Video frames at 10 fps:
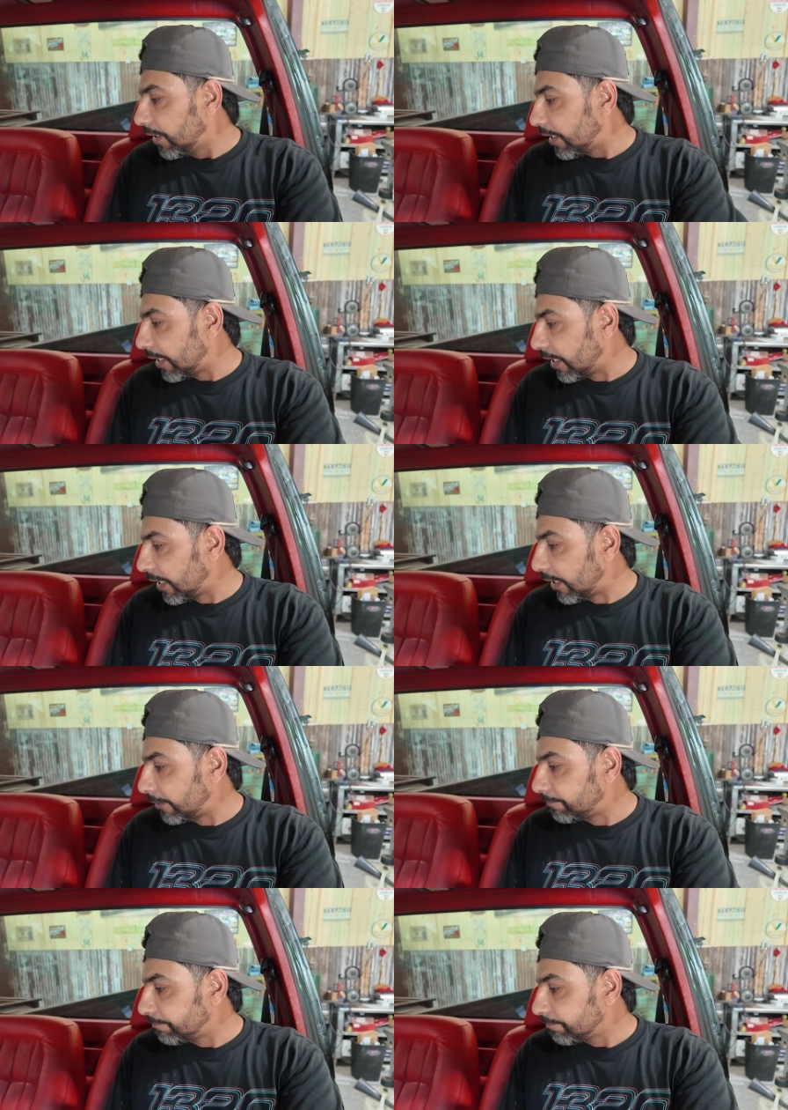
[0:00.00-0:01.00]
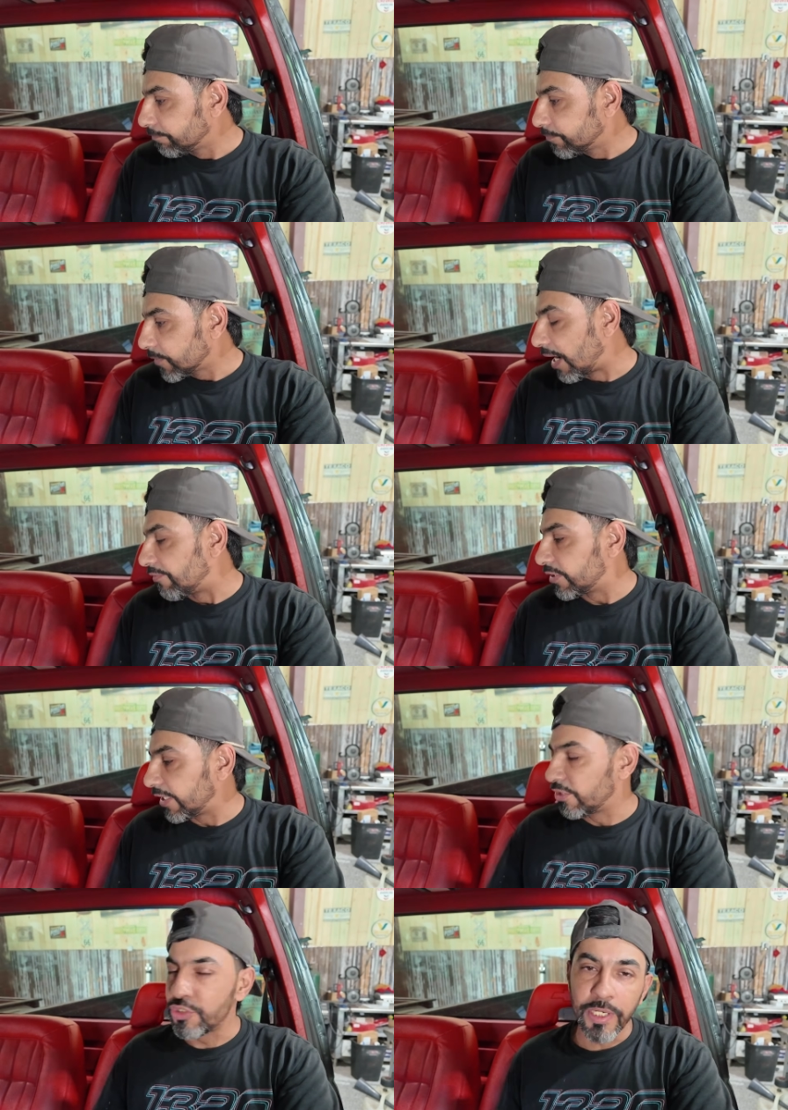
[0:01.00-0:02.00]
Obviously
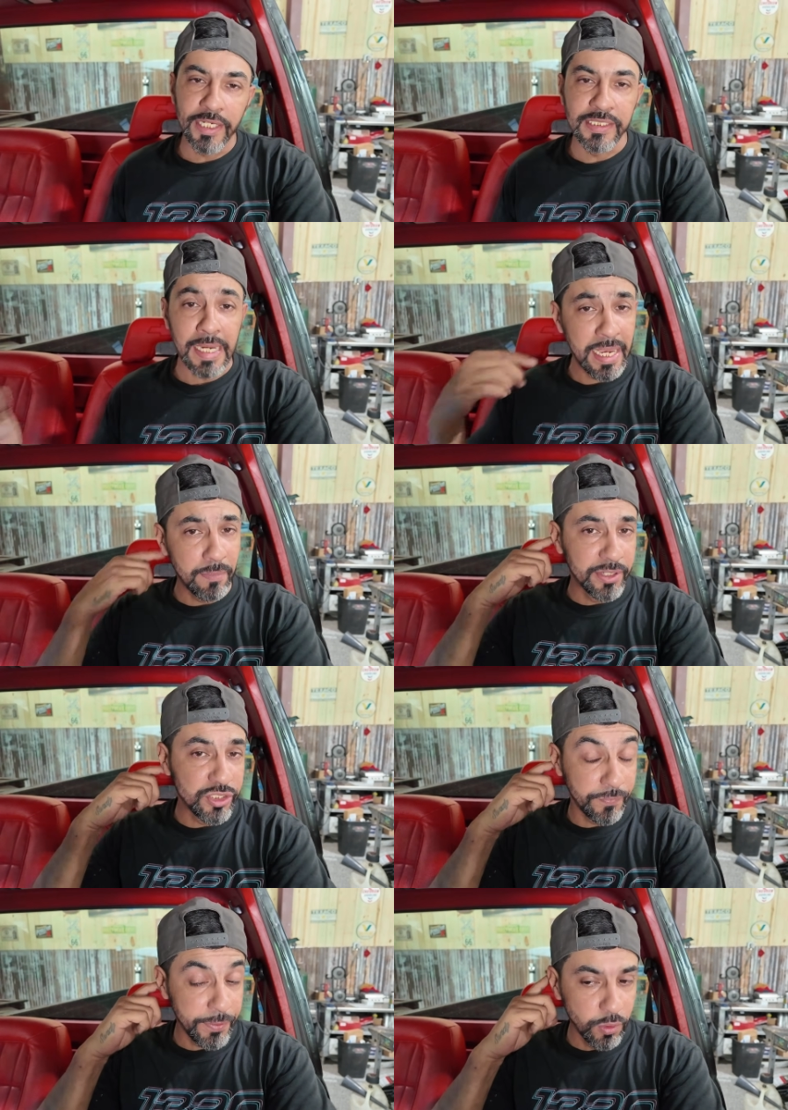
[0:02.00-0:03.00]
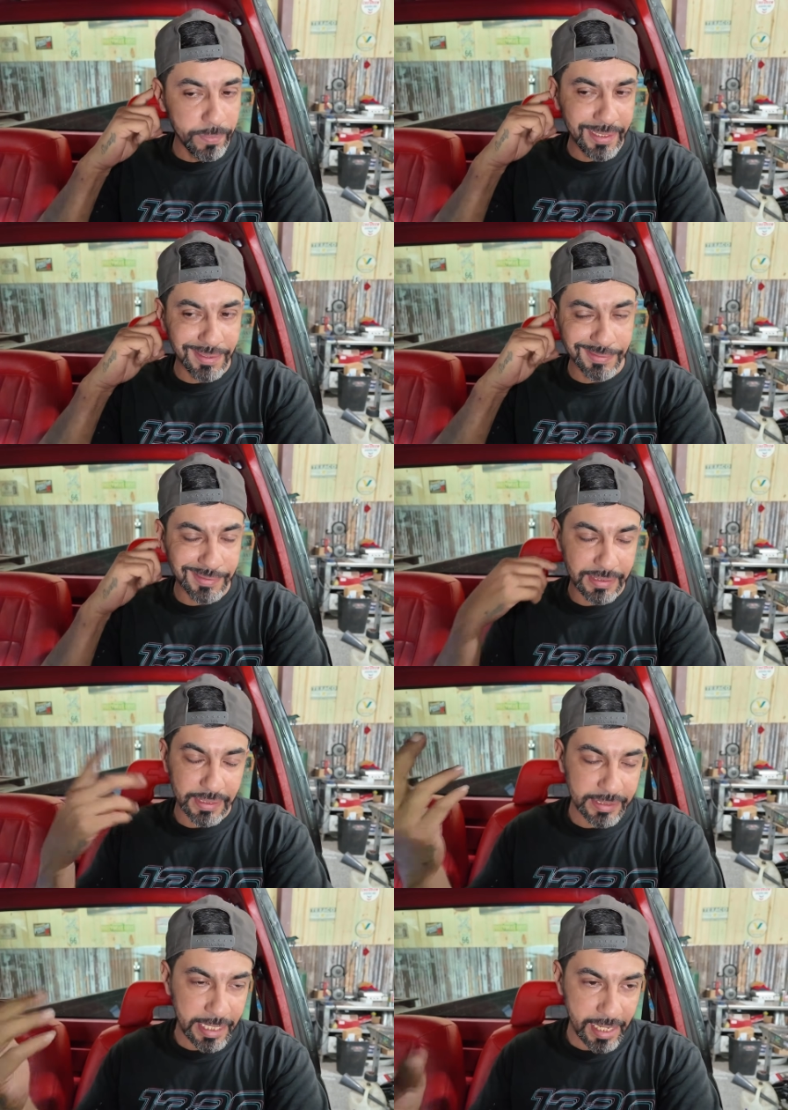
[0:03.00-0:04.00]
it's trying to add a bunch of fuel because it
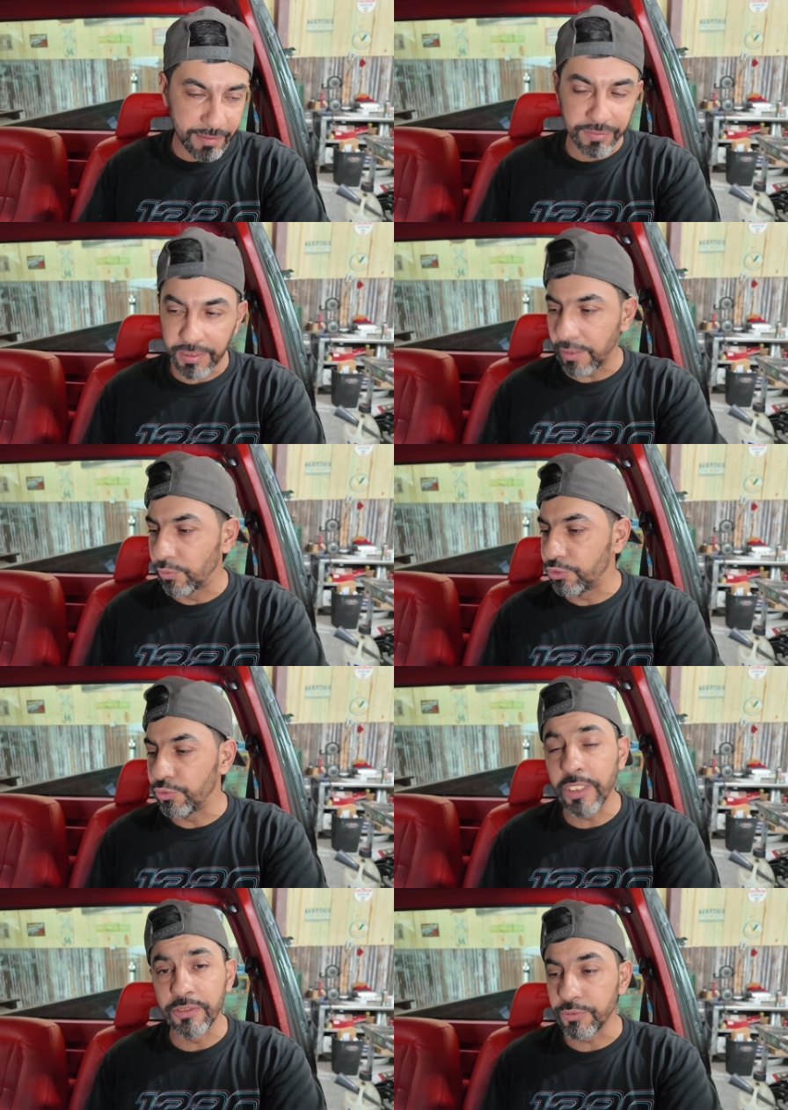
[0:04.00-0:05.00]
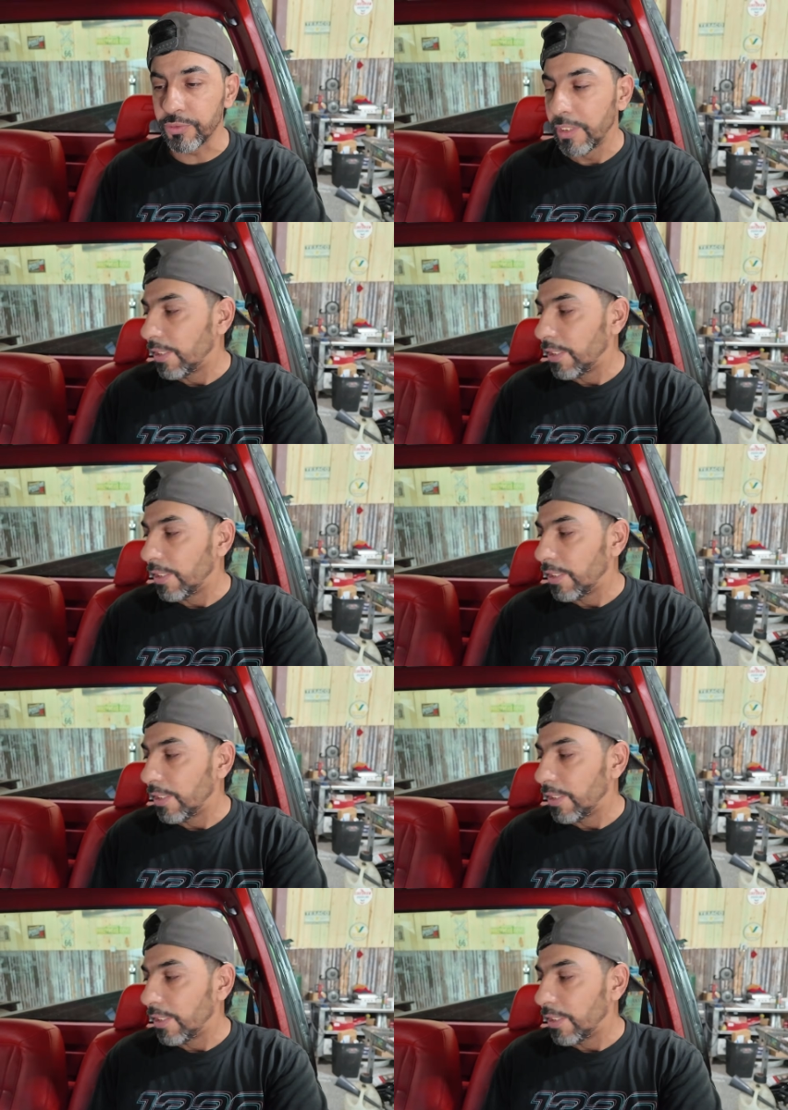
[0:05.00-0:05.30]
doesn't have the O2 sensors,